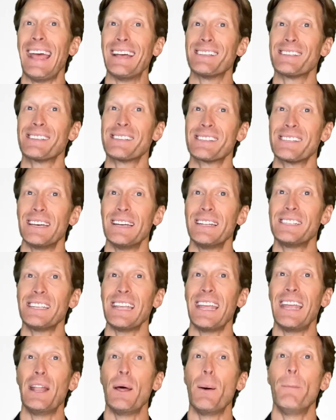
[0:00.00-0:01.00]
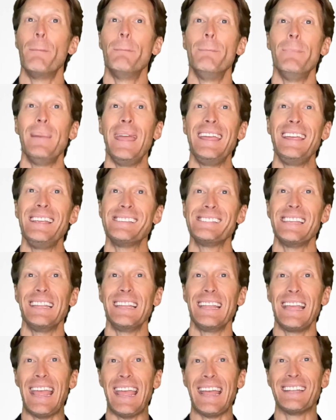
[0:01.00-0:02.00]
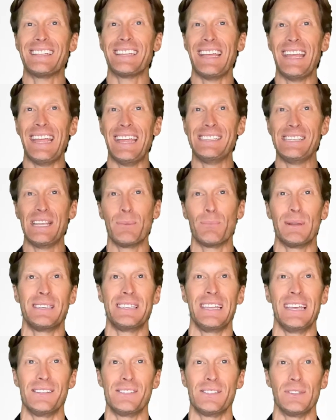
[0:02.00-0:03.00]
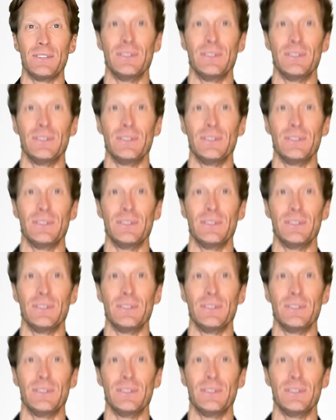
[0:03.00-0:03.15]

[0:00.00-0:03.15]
has such an amazing anti-aging potential,